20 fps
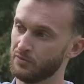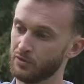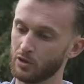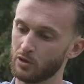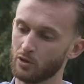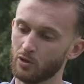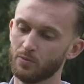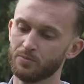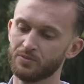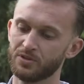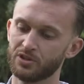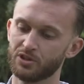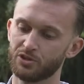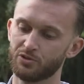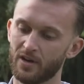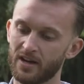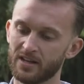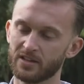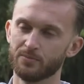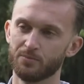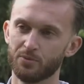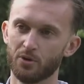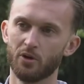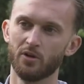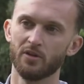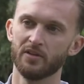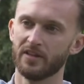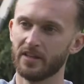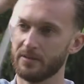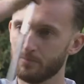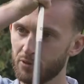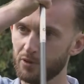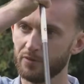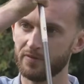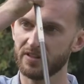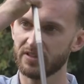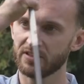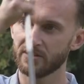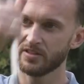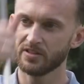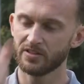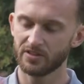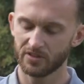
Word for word: for the club to strike the ball and then move into the